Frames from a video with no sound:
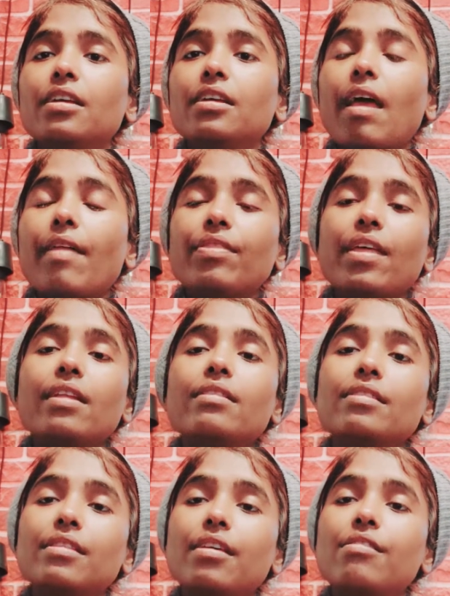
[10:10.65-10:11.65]
and then
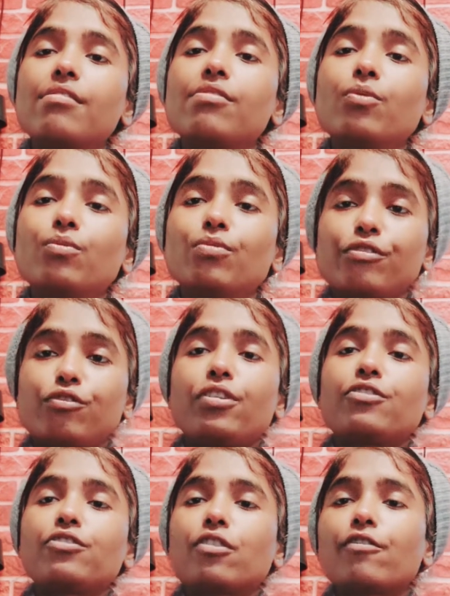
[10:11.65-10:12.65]
there is no
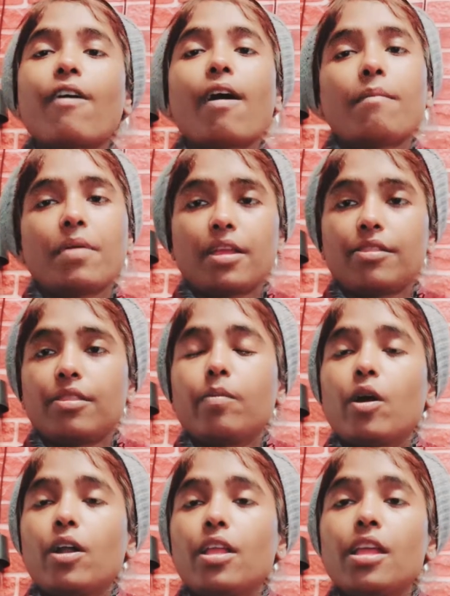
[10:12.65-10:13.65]
storage of ama in the
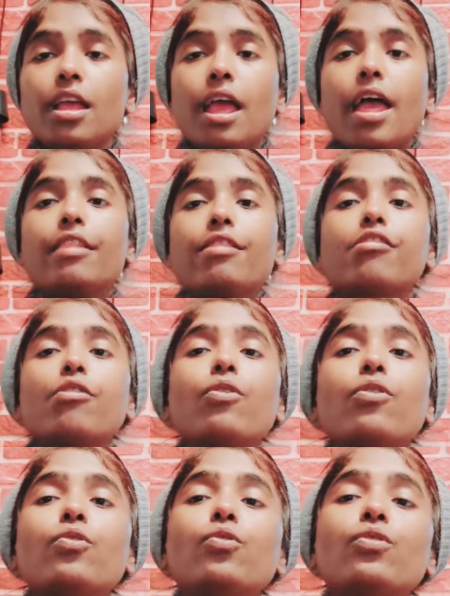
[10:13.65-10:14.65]
body, and so
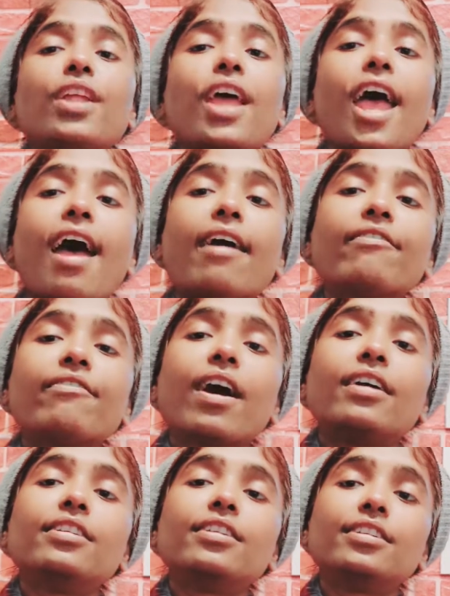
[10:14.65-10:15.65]
you don't have
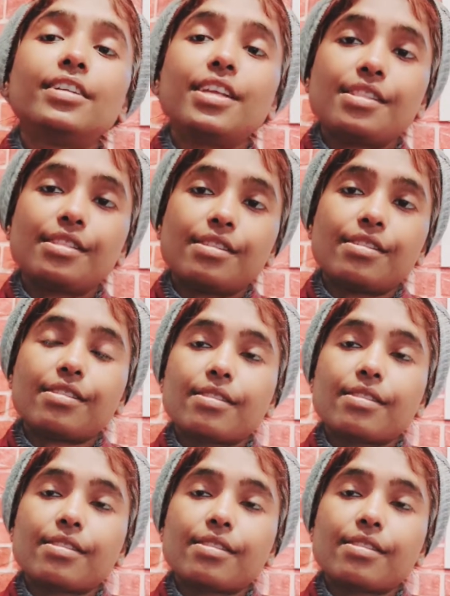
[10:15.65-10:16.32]
other diseases,